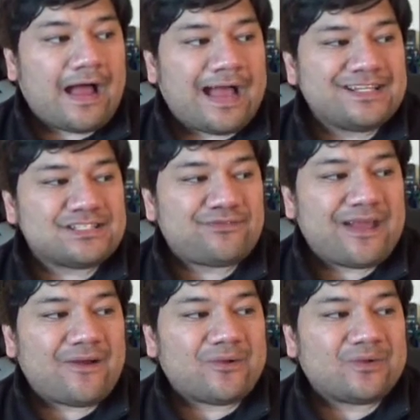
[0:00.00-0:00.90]
I just
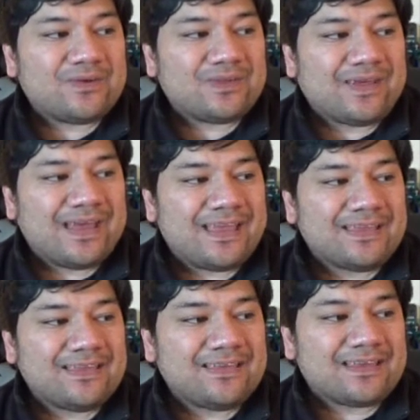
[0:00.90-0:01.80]
found like
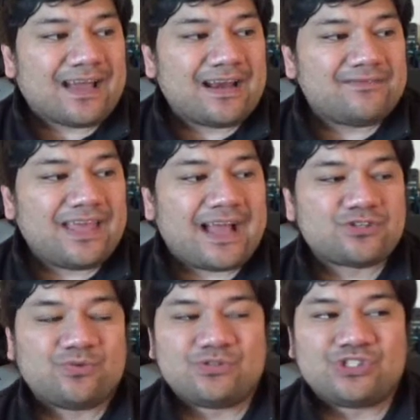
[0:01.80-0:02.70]
kind of the
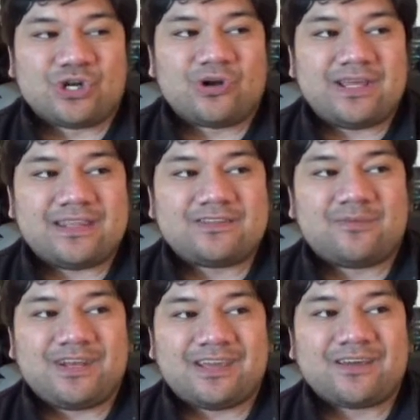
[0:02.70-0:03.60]
actual journey that
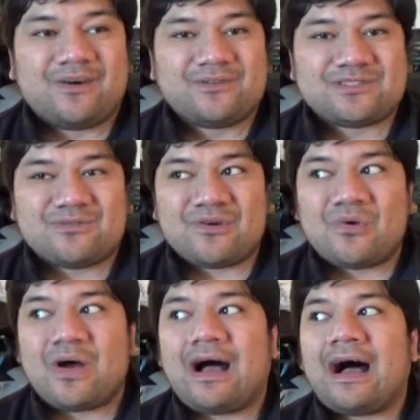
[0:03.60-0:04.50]
Dominika goes
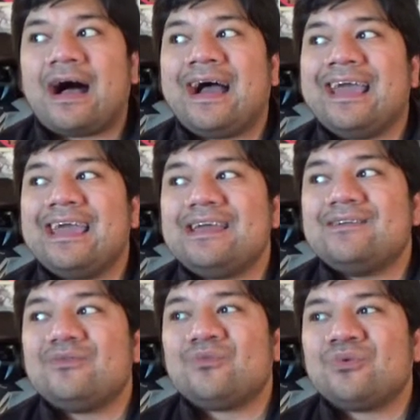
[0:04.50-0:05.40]
through,
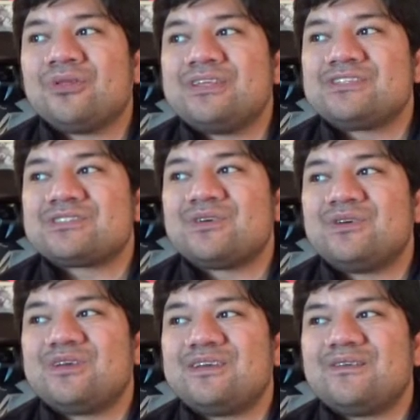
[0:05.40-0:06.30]
I really just
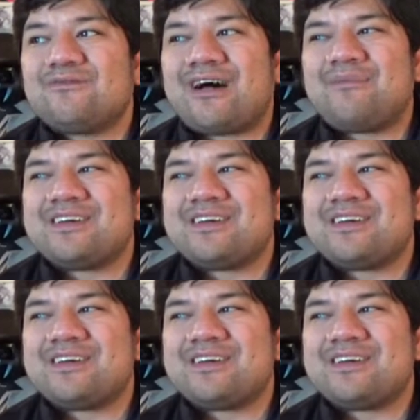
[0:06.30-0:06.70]
couldn't find